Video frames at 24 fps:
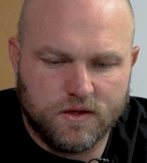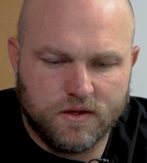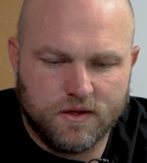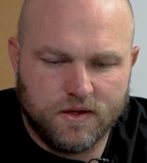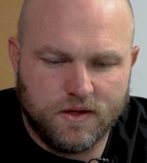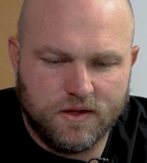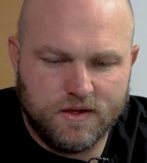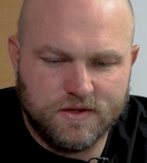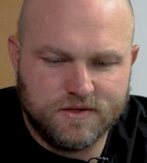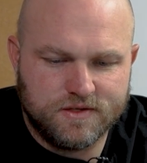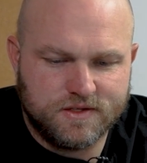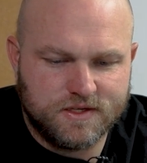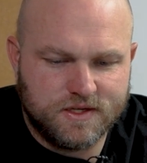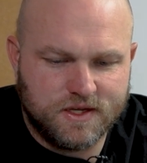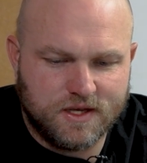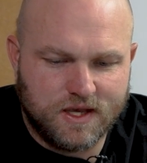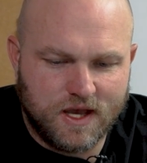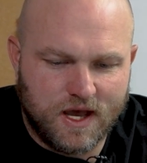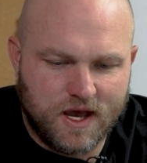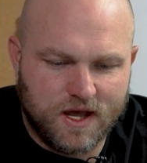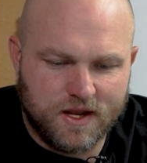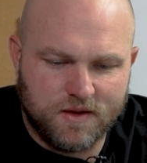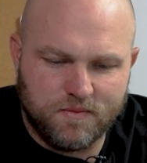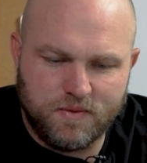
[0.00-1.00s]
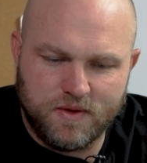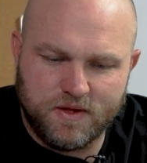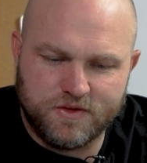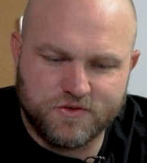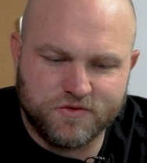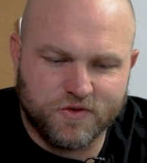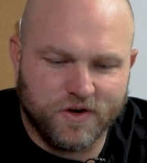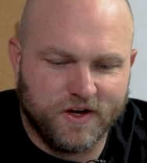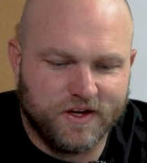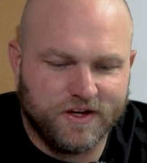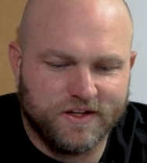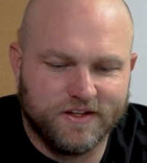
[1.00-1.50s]
he's gotta be
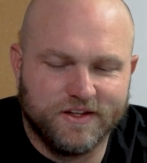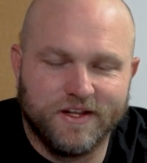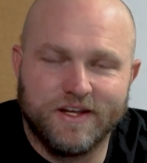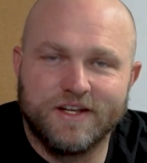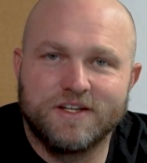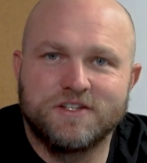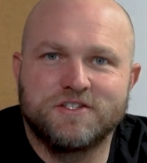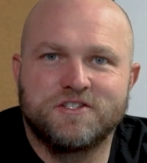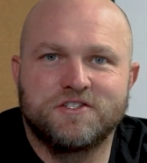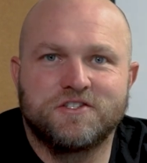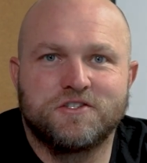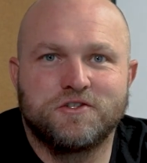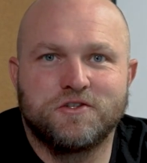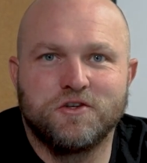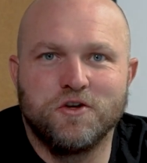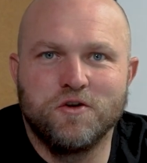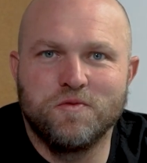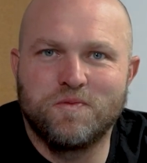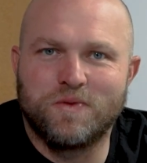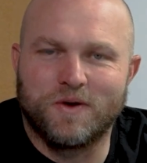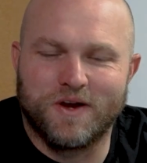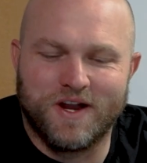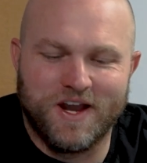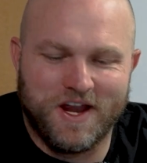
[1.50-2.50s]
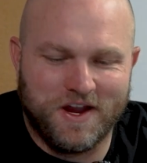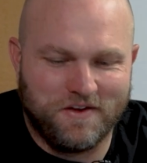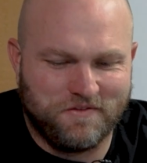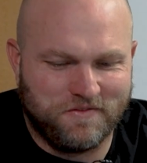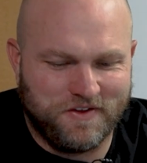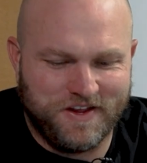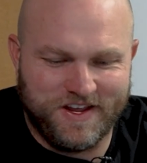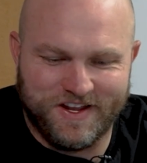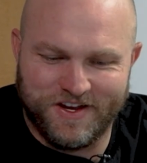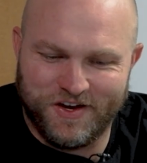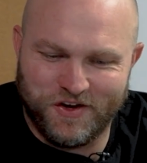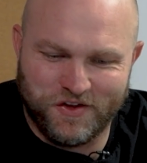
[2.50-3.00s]
training like super
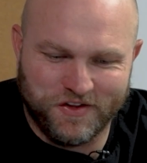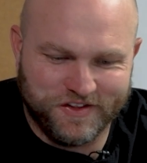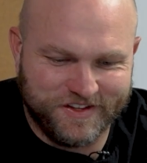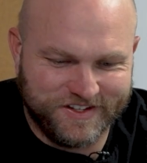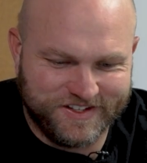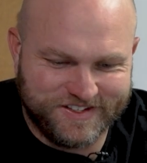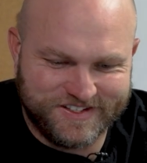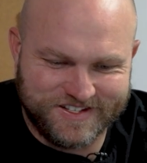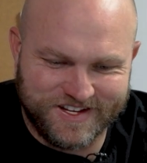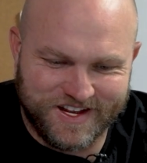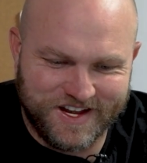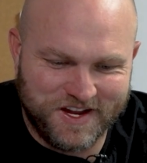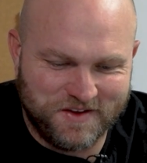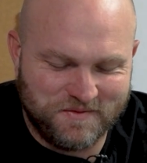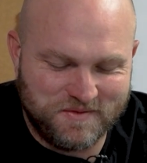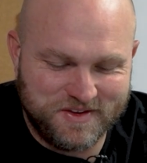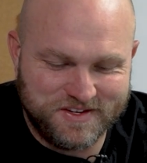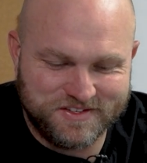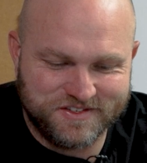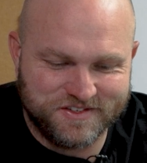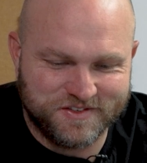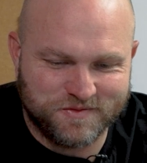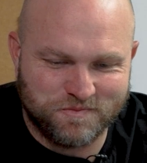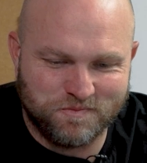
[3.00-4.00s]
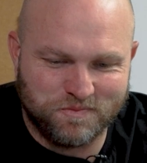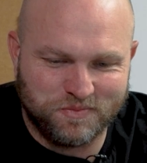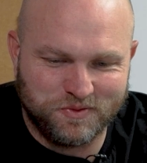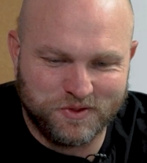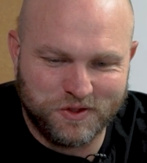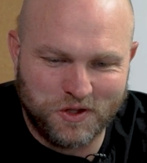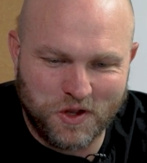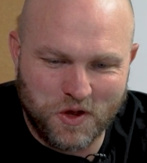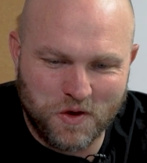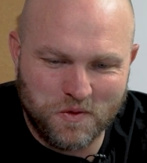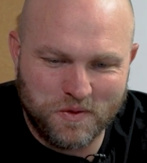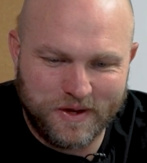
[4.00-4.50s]
heavy all the time. He's just
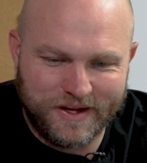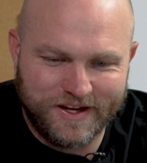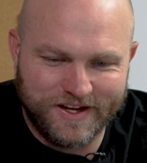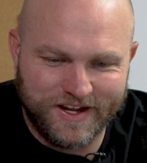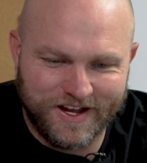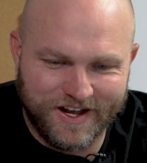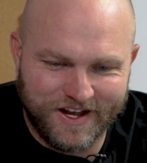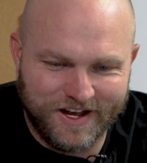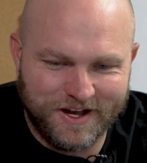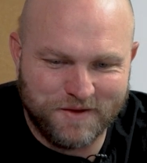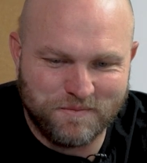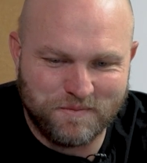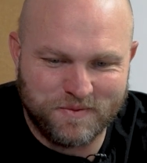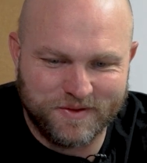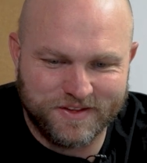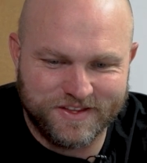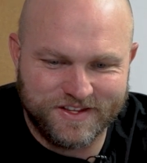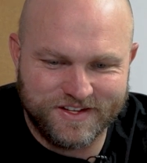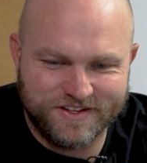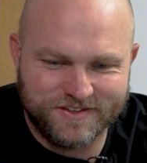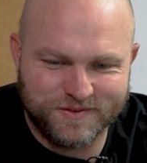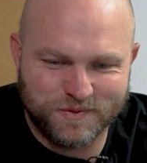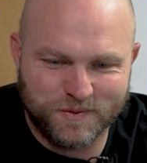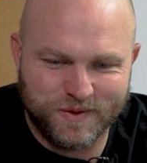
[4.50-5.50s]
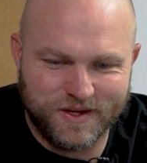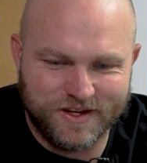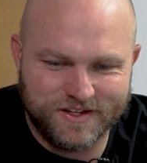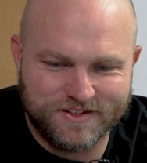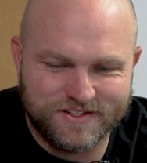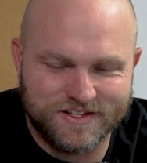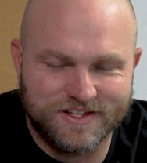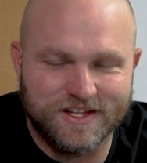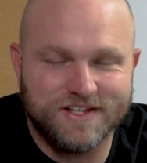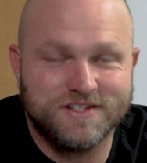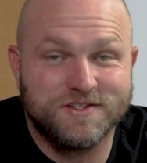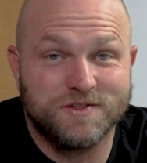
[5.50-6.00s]
blowing up with these weights.
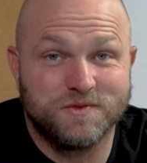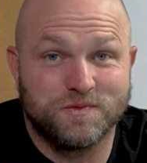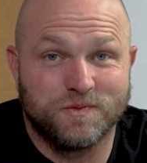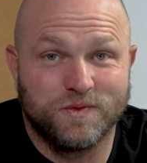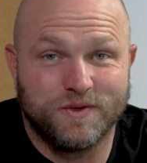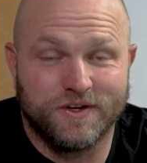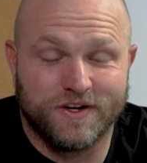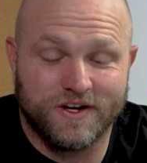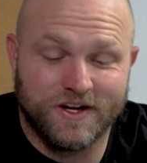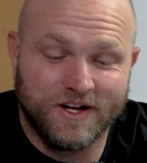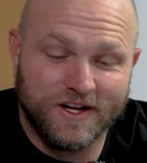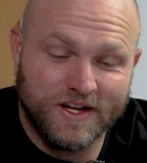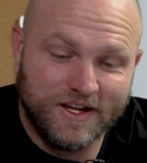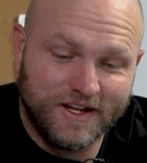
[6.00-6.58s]
And this is where